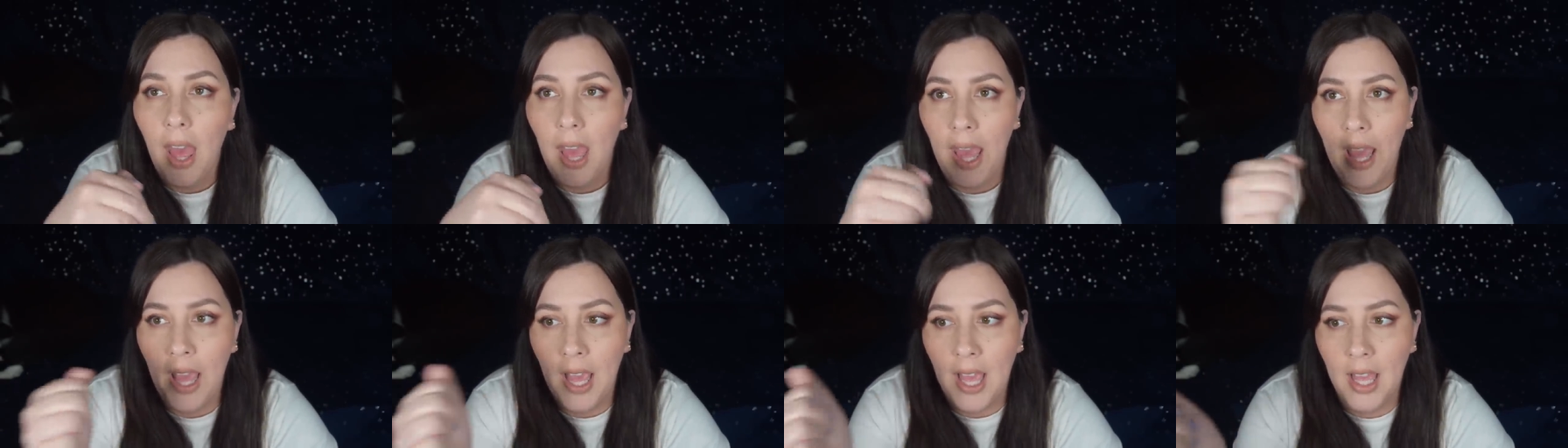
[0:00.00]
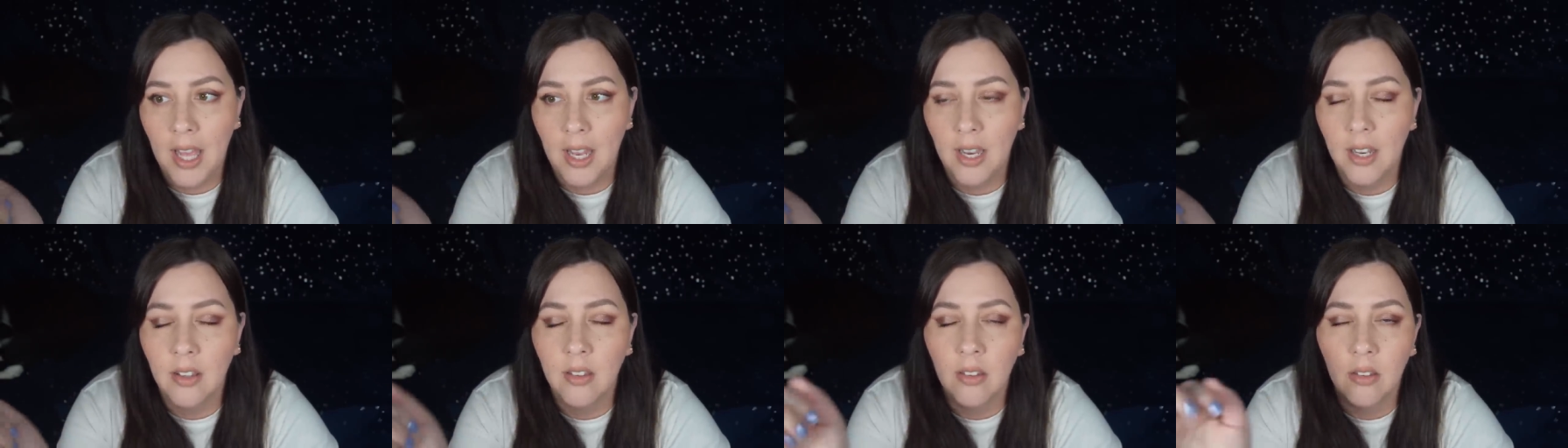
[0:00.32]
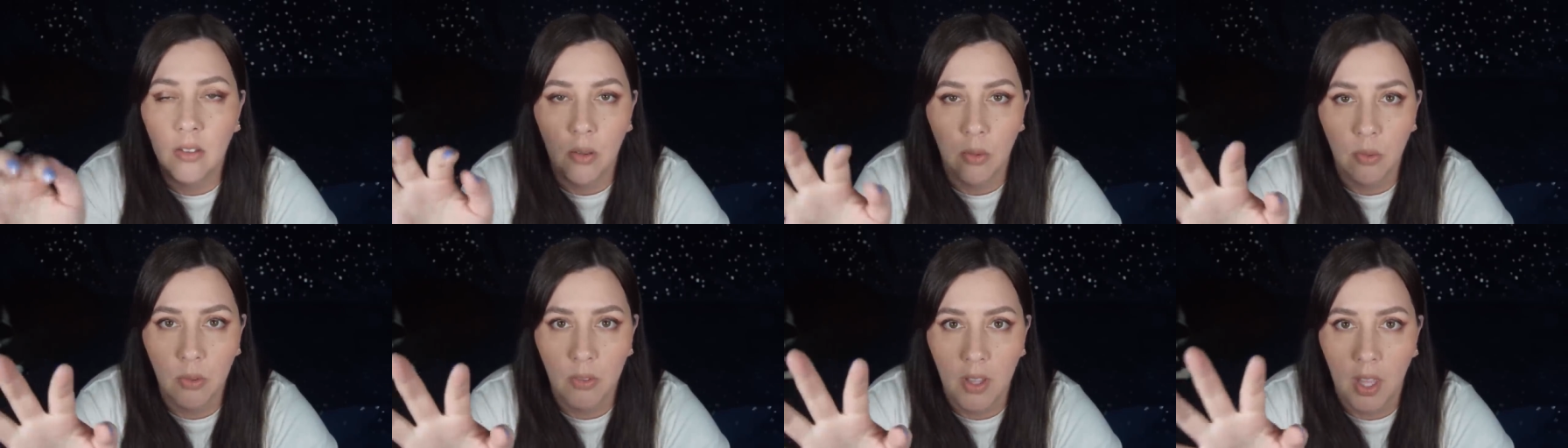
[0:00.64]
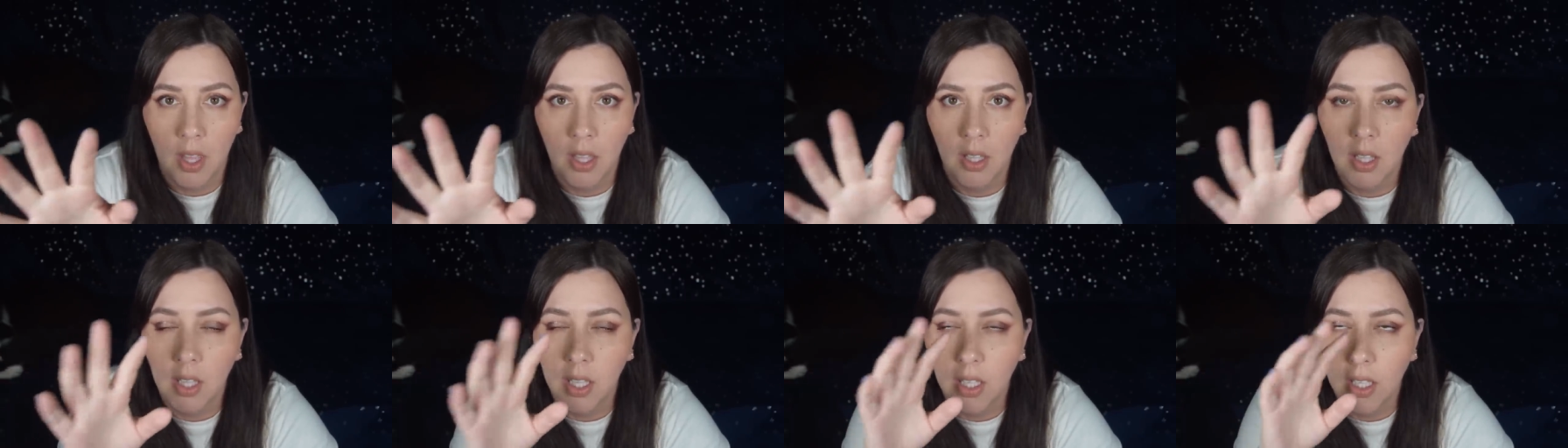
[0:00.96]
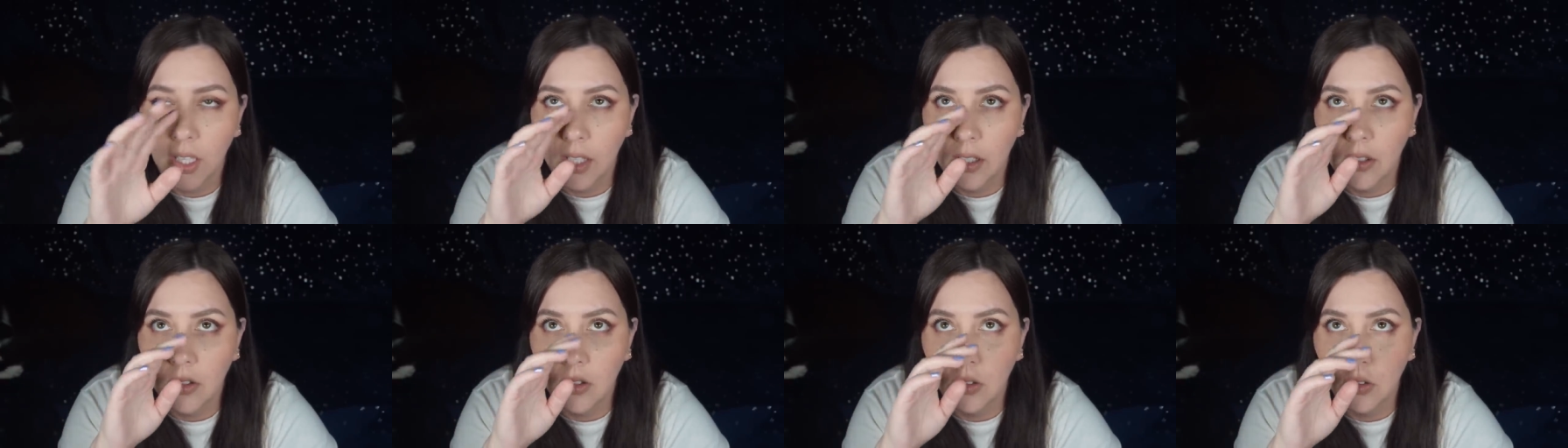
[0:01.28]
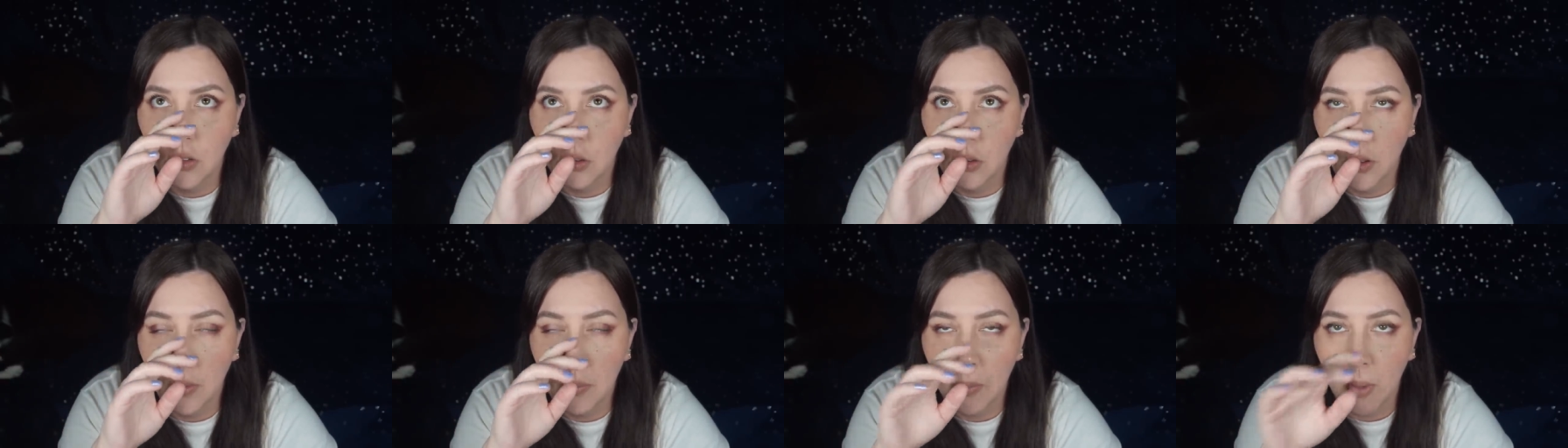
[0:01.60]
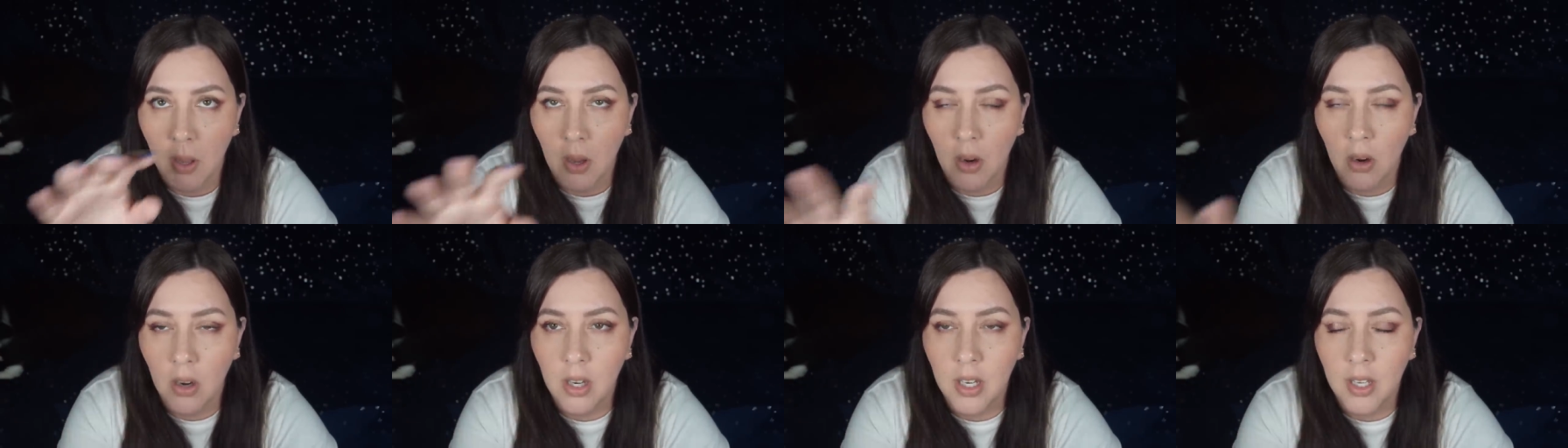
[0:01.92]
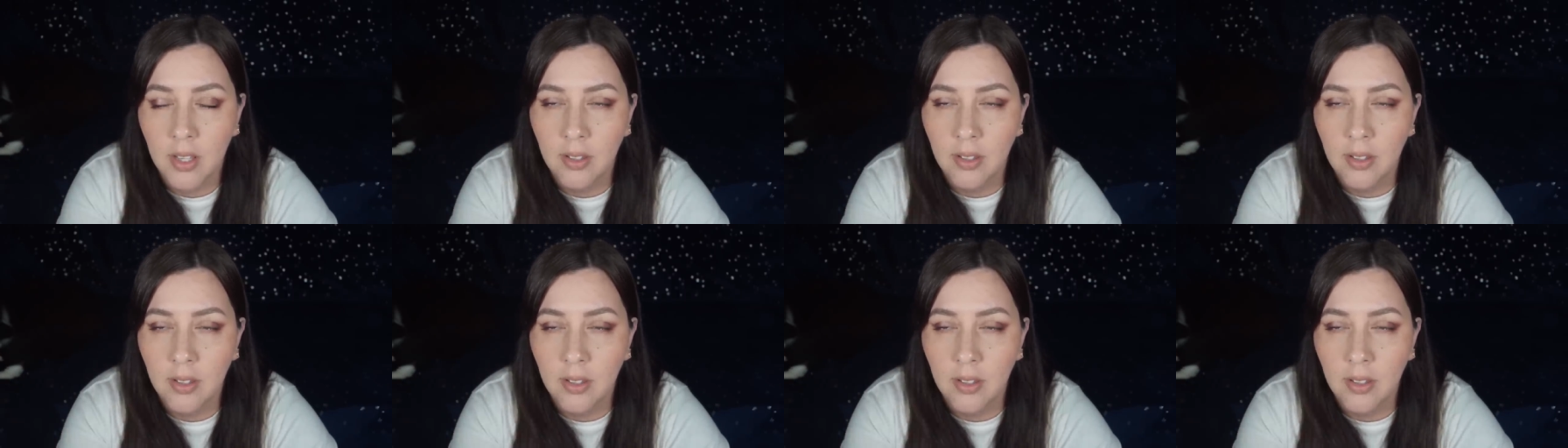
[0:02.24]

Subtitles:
And it's so sad. Like, it destroyed my heart.